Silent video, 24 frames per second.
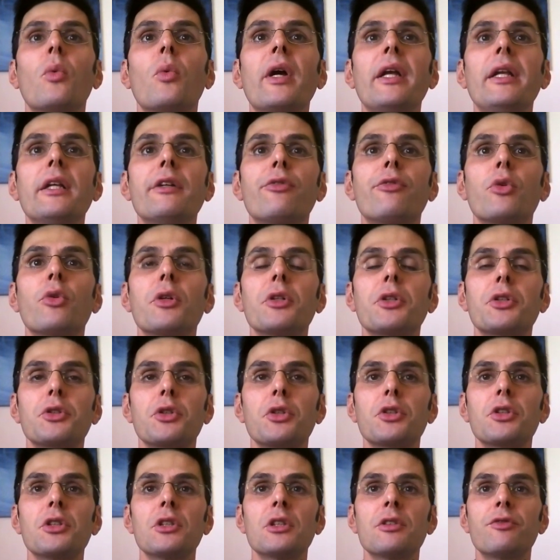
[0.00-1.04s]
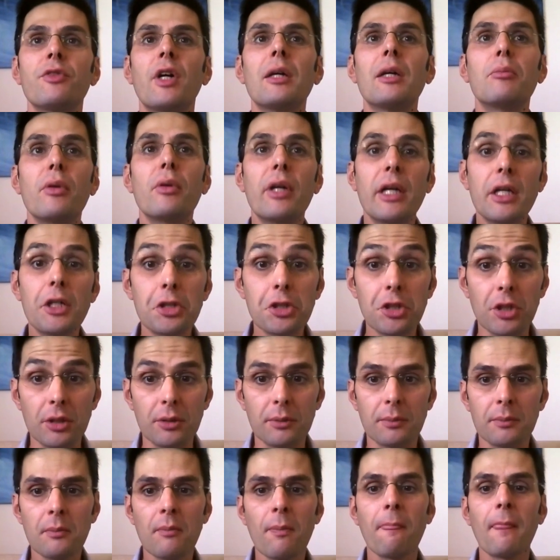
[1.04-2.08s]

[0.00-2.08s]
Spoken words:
waiting for a certain vibration